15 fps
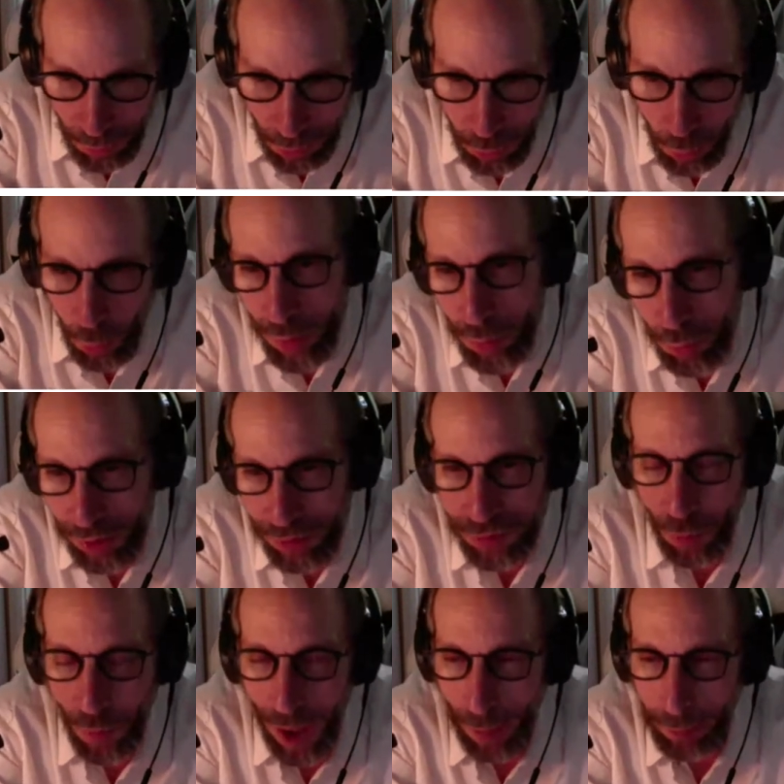Although we weren't
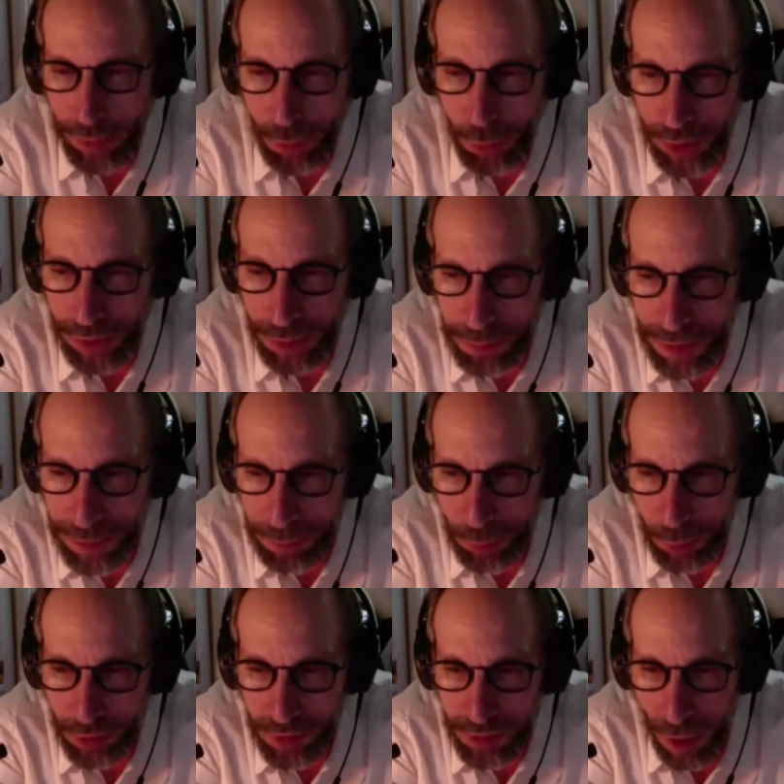so happy when the people
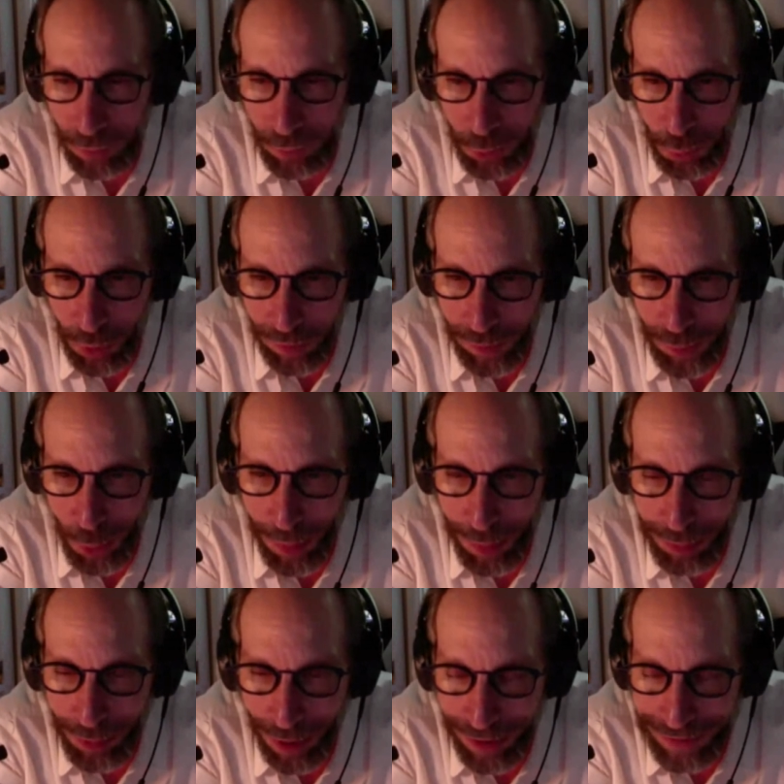who discovered it won the Nobel
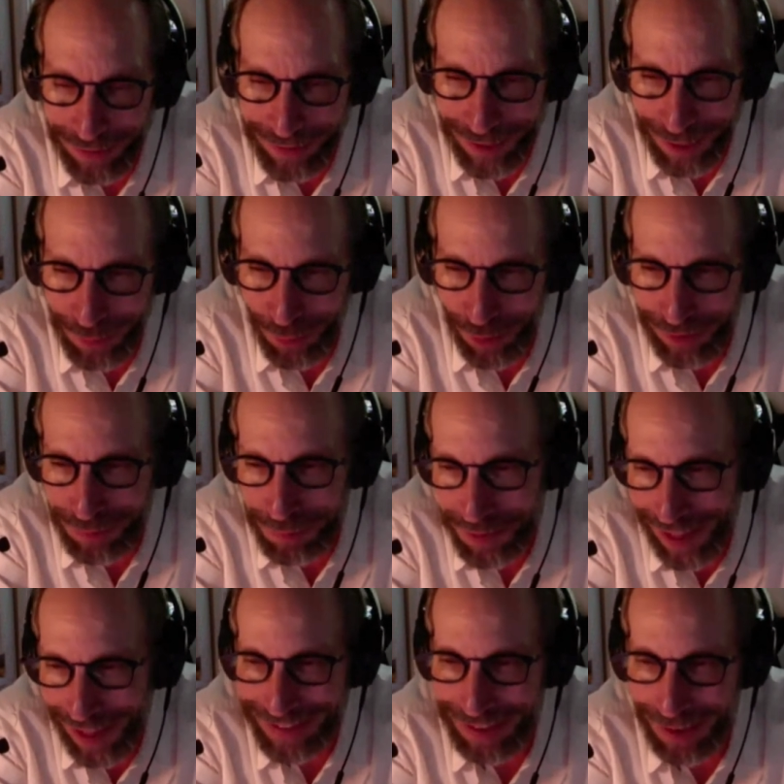Prize instead of us,
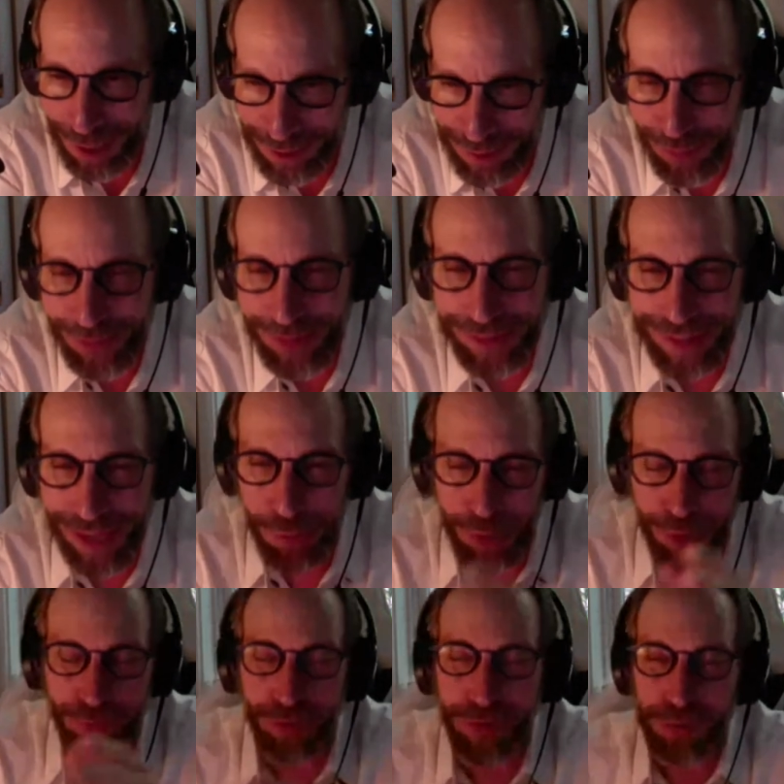but that's life. They were
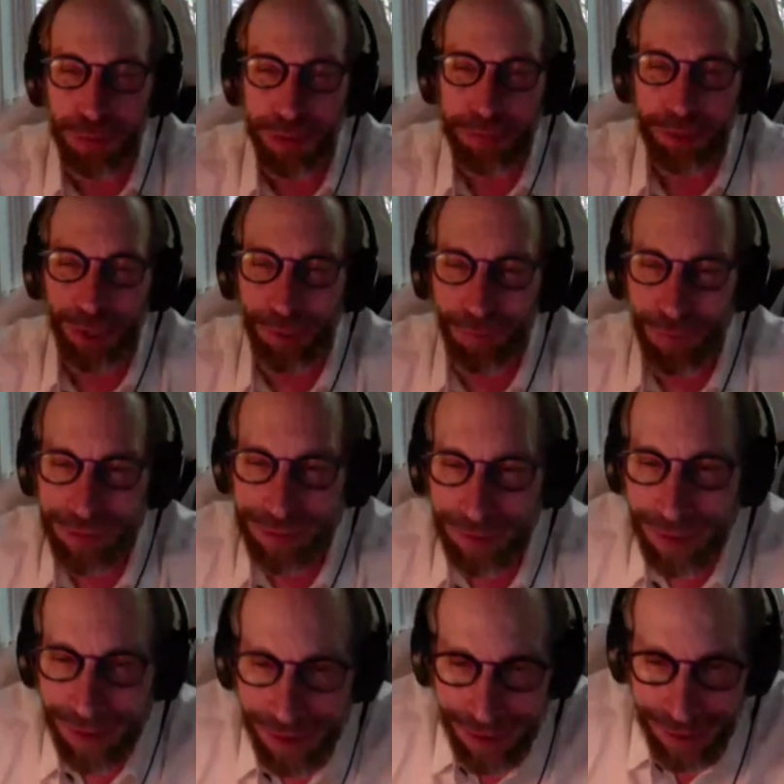the first people to convince
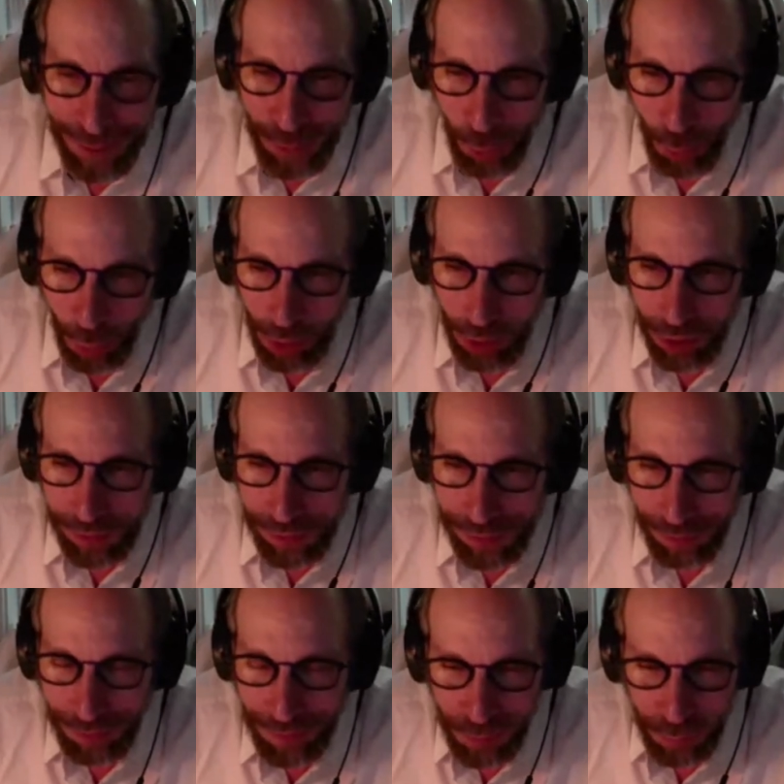the world
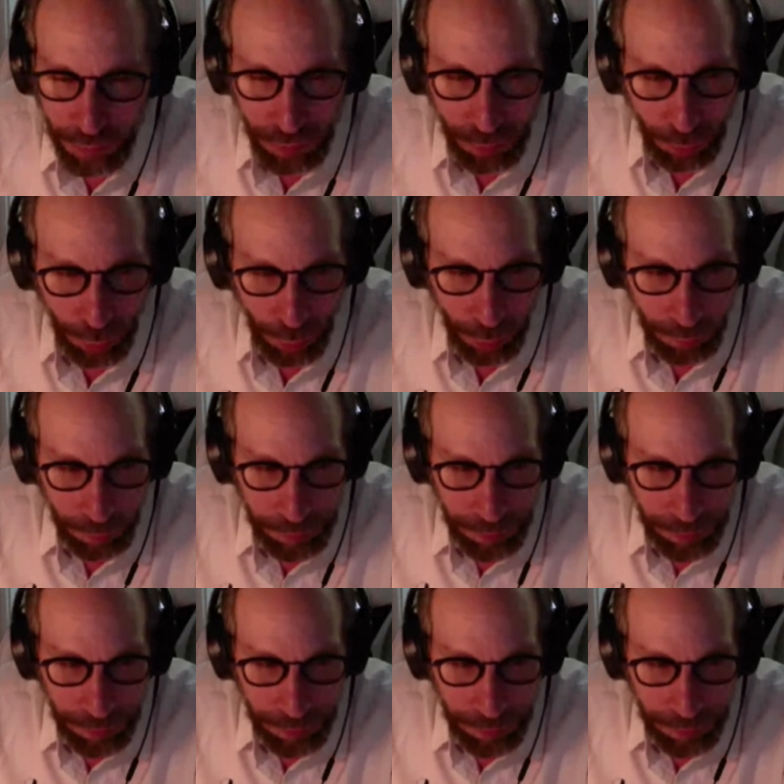that this was true.